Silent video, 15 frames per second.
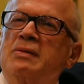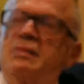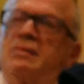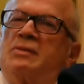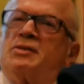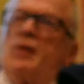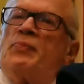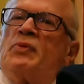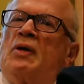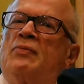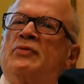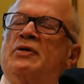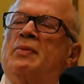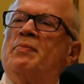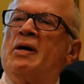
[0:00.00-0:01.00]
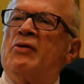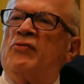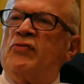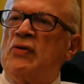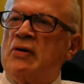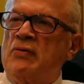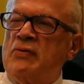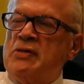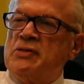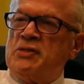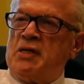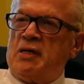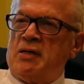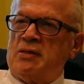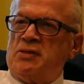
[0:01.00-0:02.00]
sometimes they make fun of these
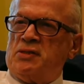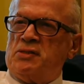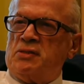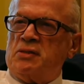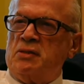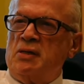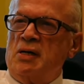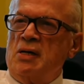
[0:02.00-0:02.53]
cases,